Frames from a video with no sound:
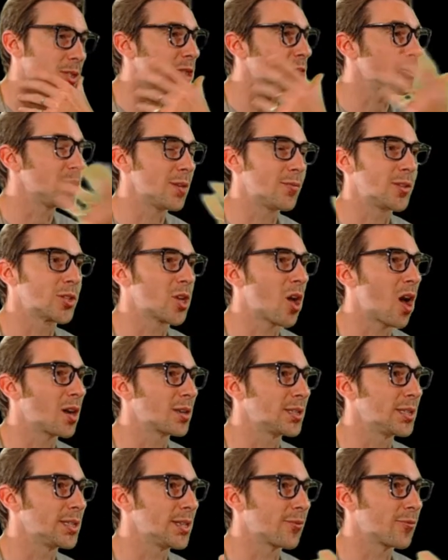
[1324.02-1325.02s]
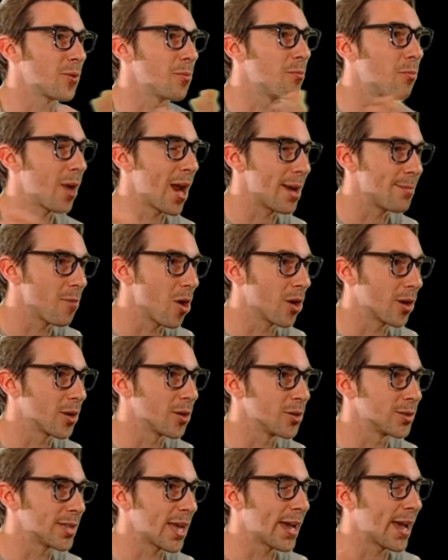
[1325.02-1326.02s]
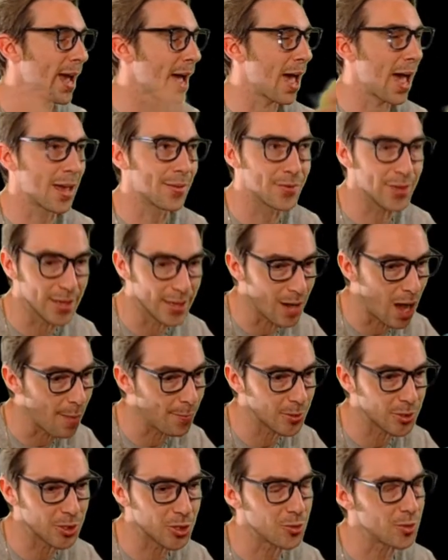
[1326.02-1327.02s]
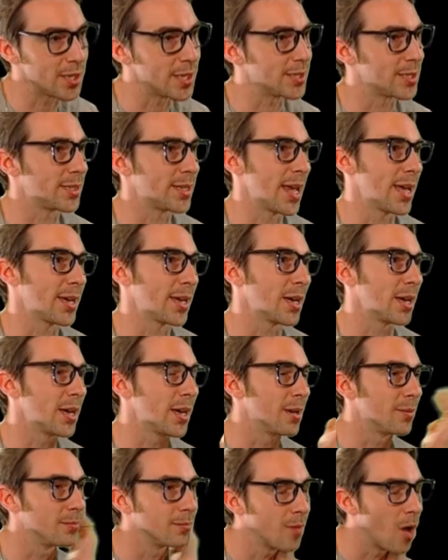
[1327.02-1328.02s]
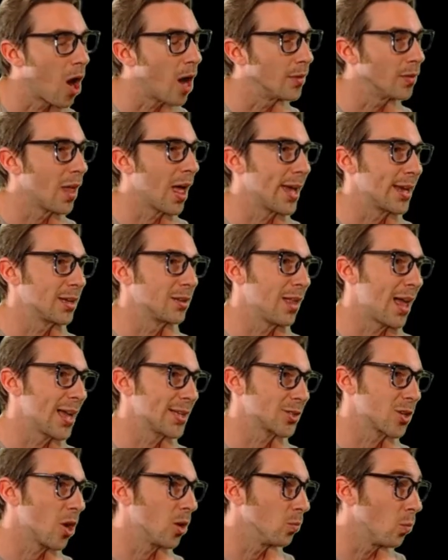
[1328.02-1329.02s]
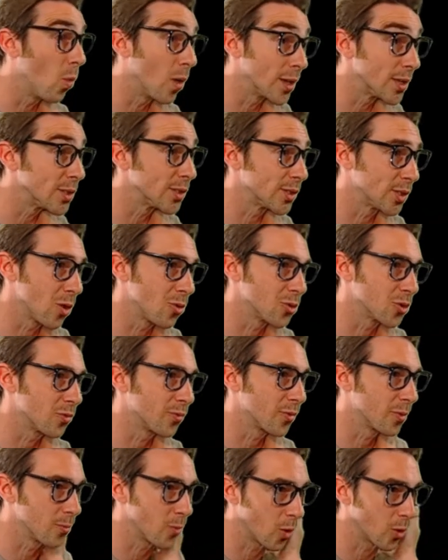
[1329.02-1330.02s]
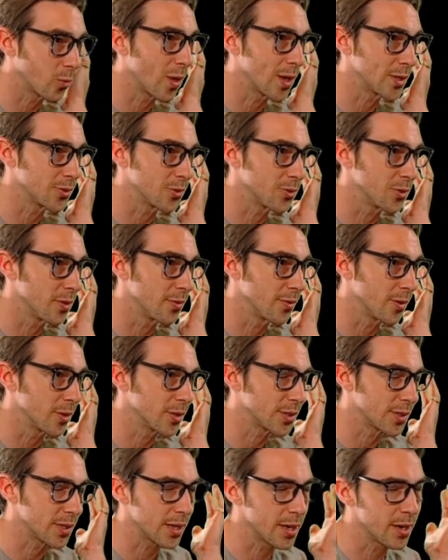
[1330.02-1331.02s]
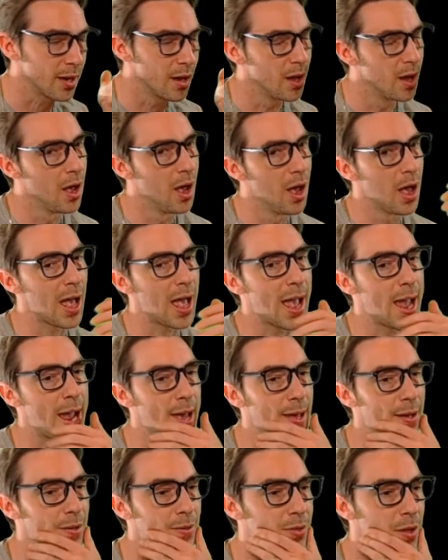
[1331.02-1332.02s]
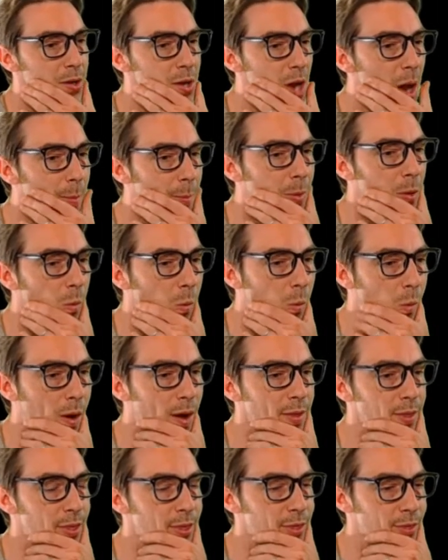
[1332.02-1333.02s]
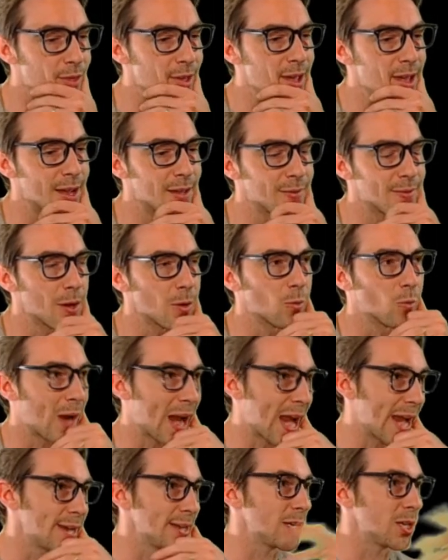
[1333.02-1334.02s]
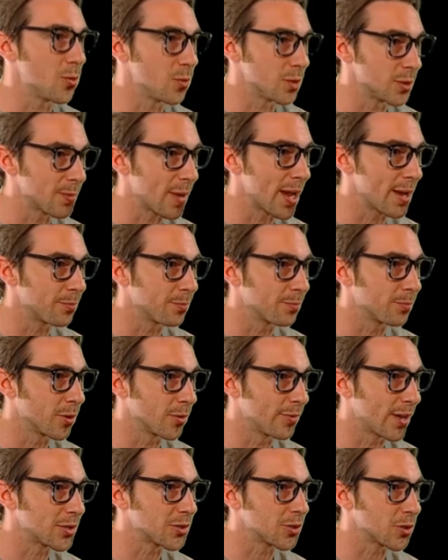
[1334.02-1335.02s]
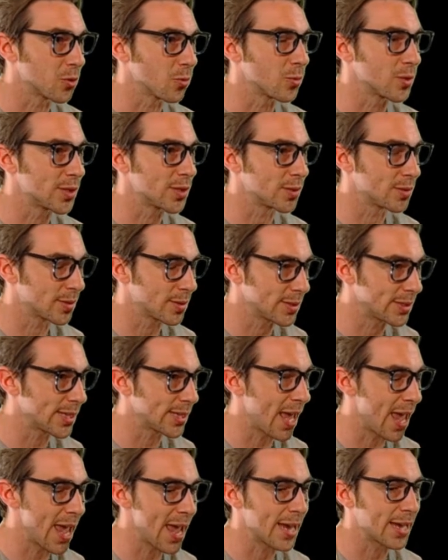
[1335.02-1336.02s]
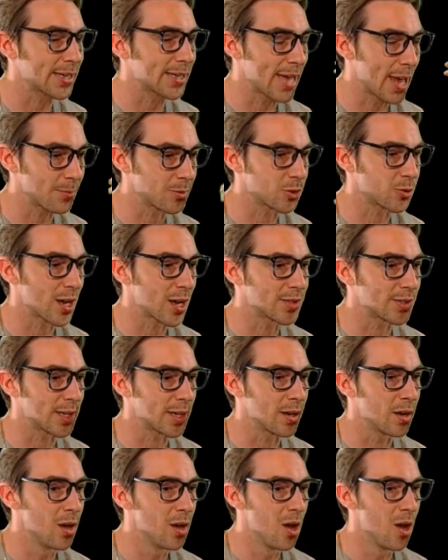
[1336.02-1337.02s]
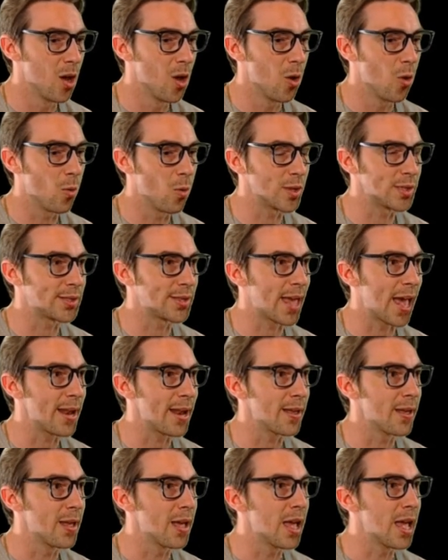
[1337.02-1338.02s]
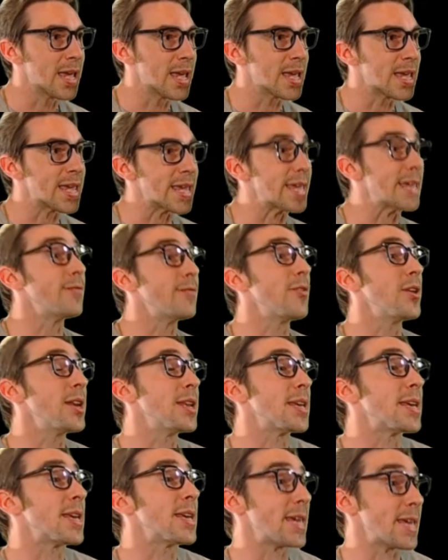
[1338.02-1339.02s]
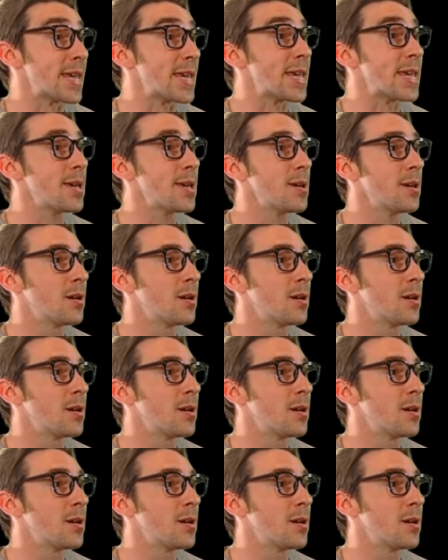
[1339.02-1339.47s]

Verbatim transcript: you even talk to different brand marketers. I had the opportunity to take a online class called "What Is Social" from Northwestern University, uh-huh. and the number one thing that Randy, who was my professor, was mm-hmm. saying and kept stressing was that even he